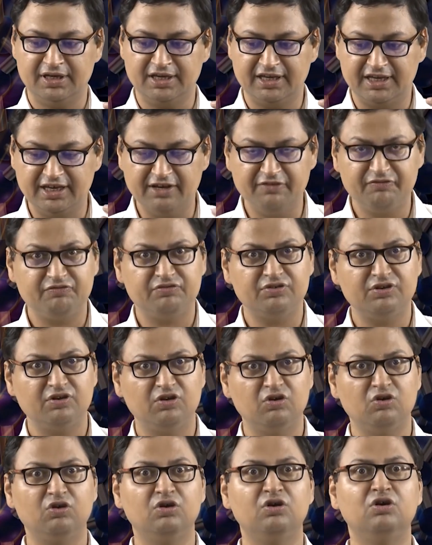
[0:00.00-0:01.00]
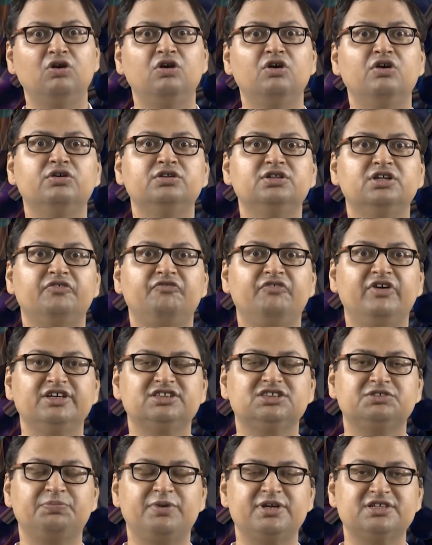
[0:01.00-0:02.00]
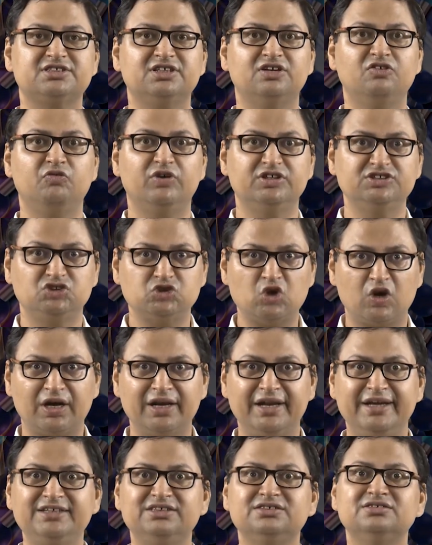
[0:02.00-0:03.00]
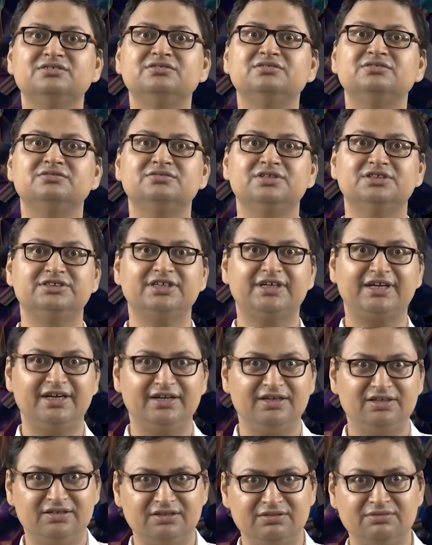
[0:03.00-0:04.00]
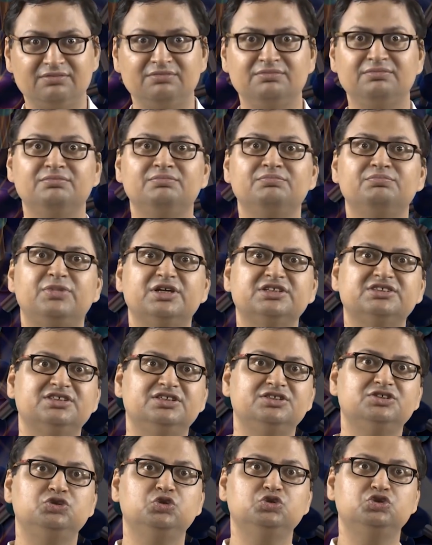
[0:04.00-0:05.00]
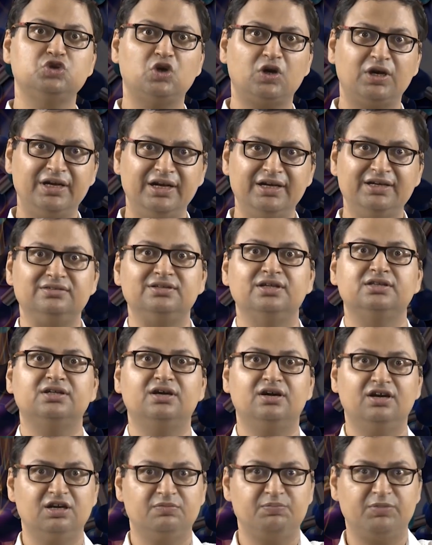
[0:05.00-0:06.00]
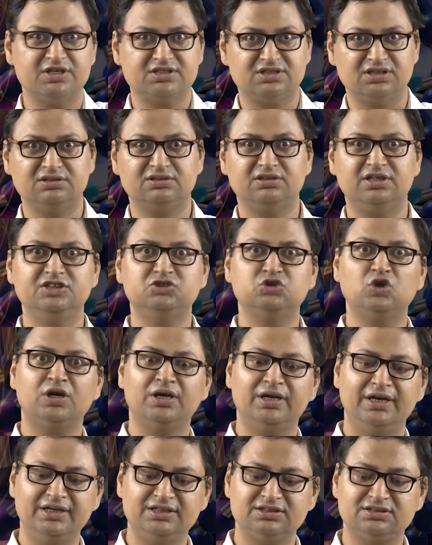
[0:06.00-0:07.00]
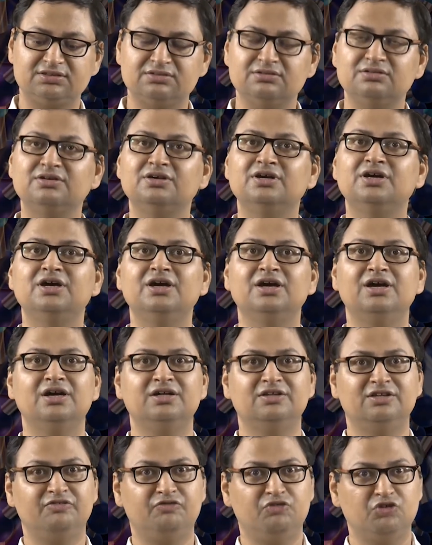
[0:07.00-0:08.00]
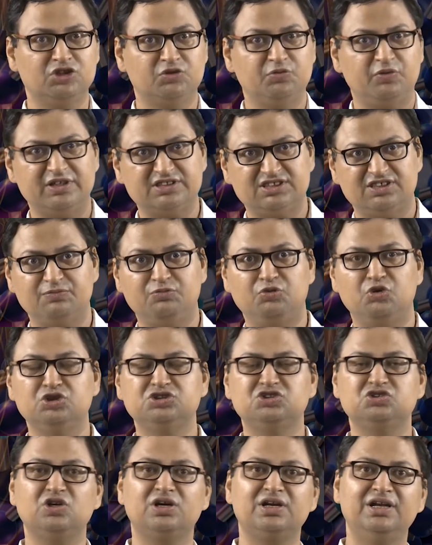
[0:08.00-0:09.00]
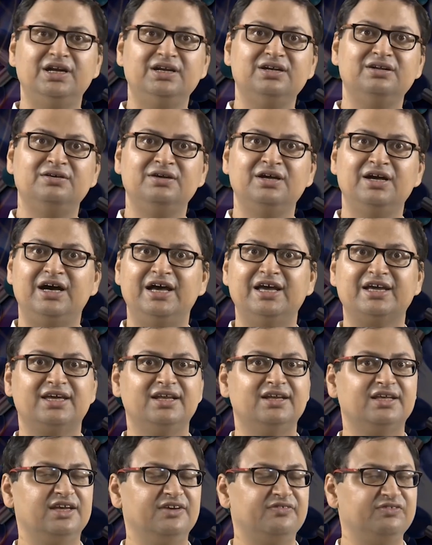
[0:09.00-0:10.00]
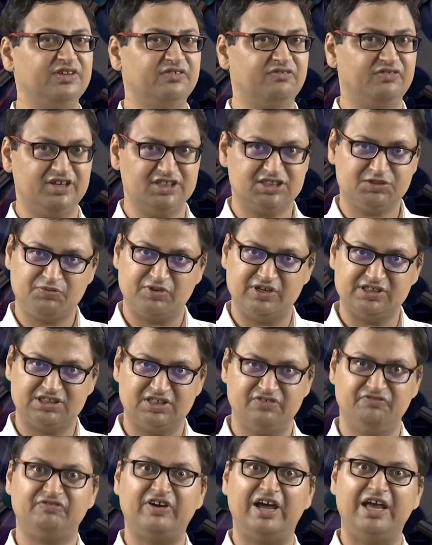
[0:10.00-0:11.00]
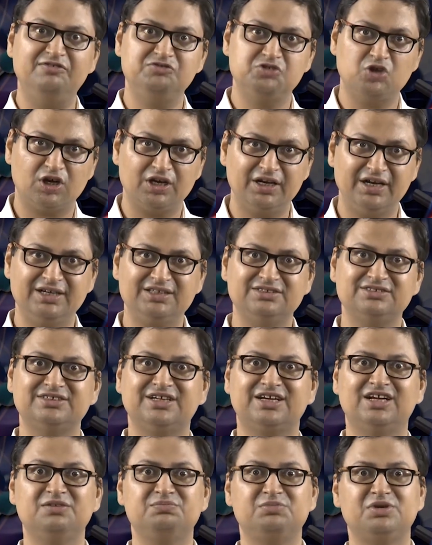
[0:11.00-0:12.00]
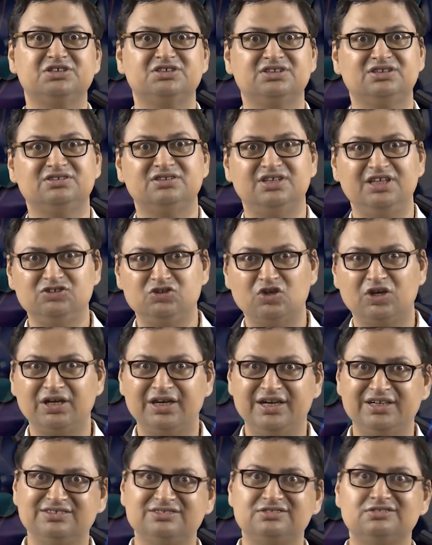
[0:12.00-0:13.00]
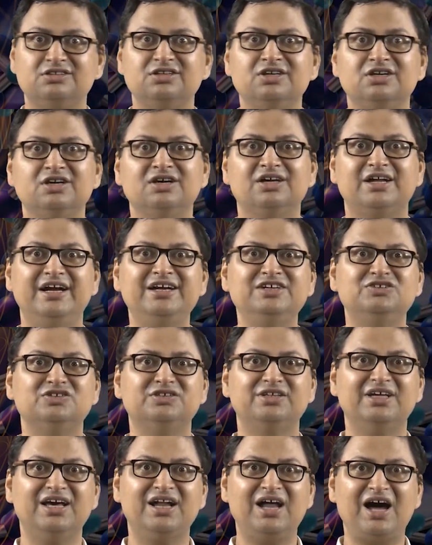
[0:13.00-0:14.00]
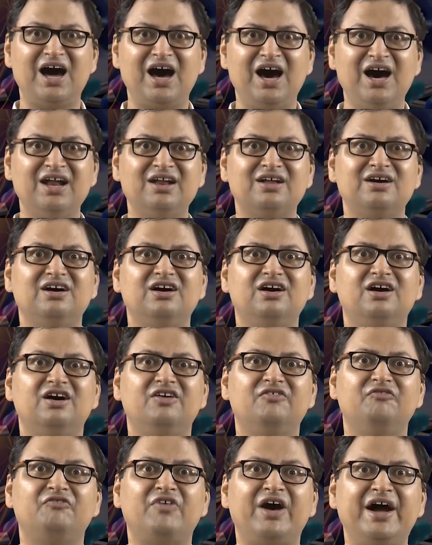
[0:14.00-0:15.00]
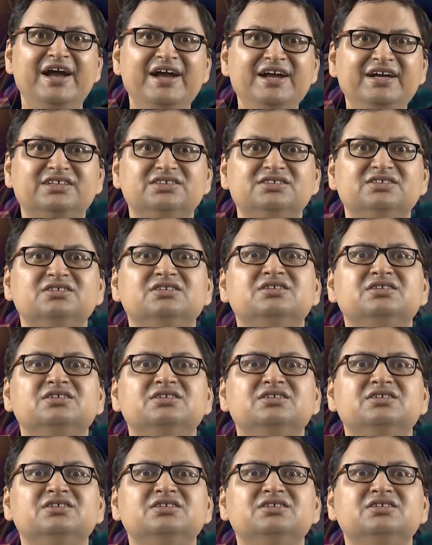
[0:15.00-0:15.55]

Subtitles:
give the first person 1 chocolate, the second person 2 chocolate, the third person 3 chocolates, the fourth person 4th chocolate. I can give the first person 5 chocolates, second person 3 chocolates, right. So, there are a wide